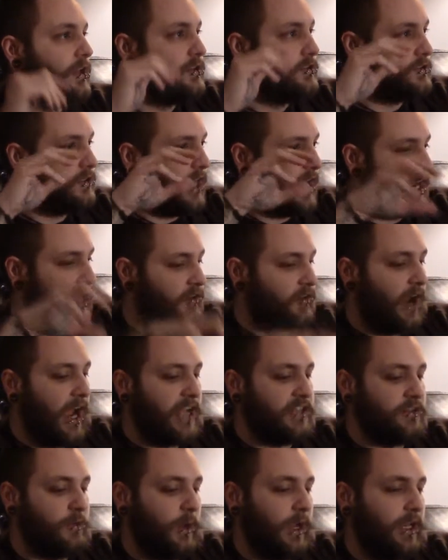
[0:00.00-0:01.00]
that I
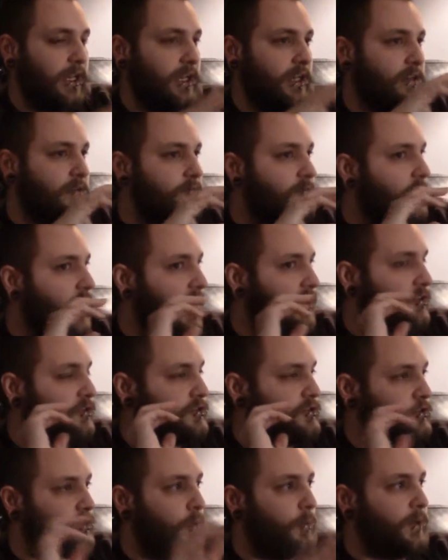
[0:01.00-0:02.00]
graduated, and there's
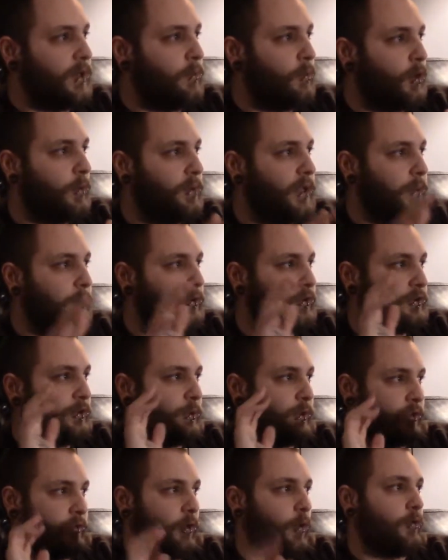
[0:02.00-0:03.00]
so many more people doing
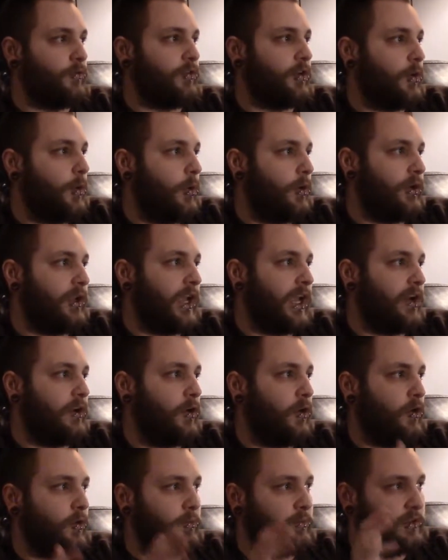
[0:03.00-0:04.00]
their own recording at
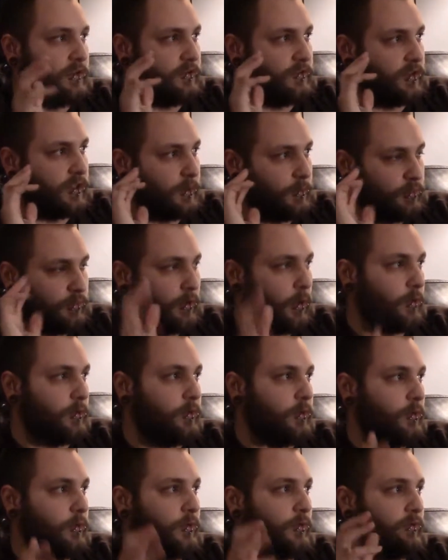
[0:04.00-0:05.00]
home using Pro
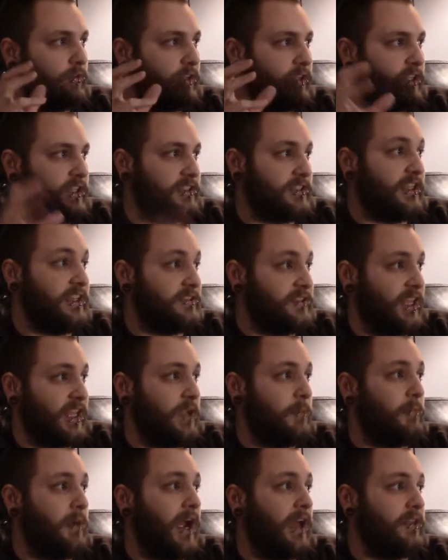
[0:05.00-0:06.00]
Tools and these things that they
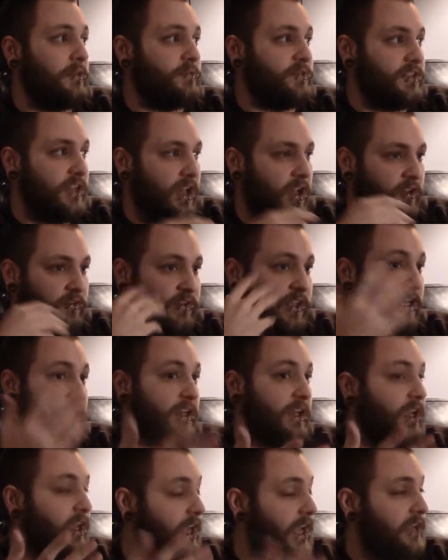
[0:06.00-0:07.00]
can buy themselves that
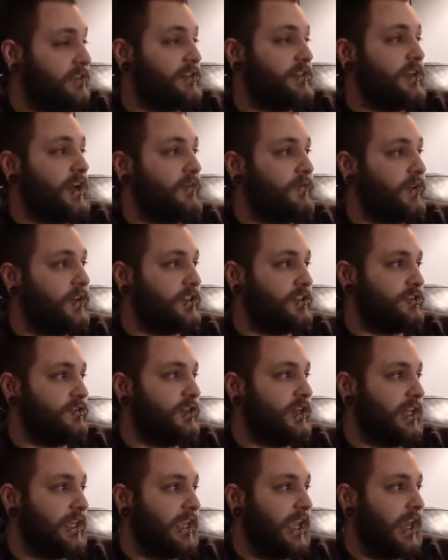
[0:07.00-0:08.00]
it's a tough industry
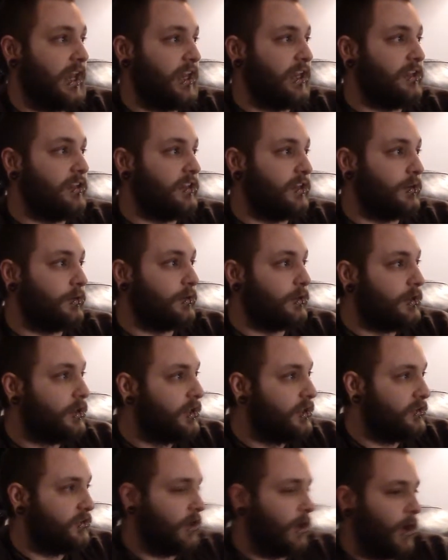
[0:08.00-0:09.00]
to get into.
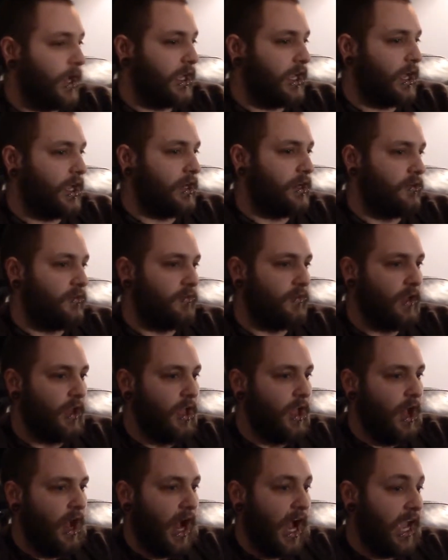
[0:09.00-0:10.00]
So
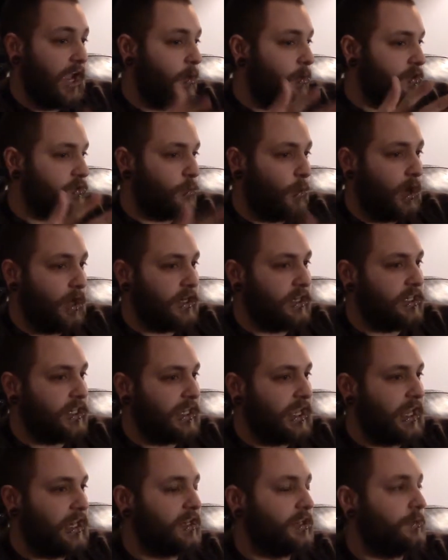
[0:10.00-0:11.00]
I always wanted to
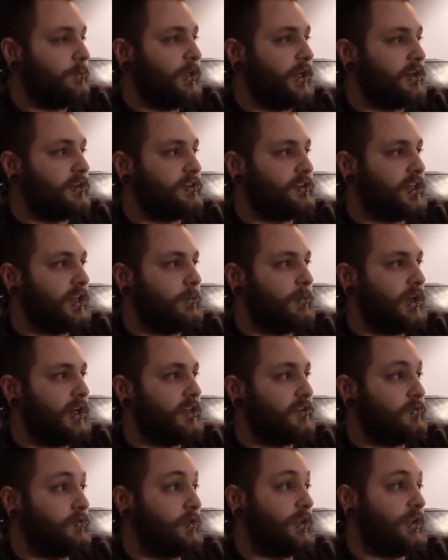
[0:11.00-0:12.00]
get into piercing, but
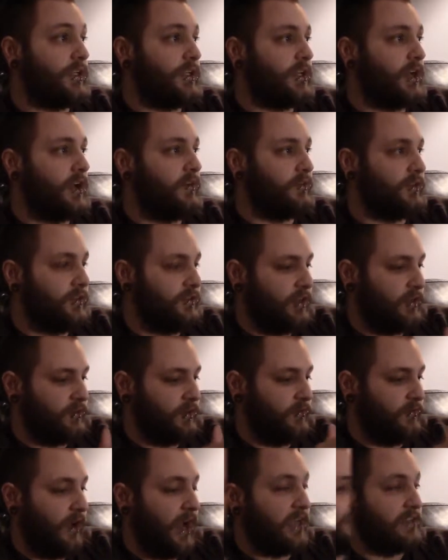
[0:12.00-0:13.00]
it's really tough because you have to find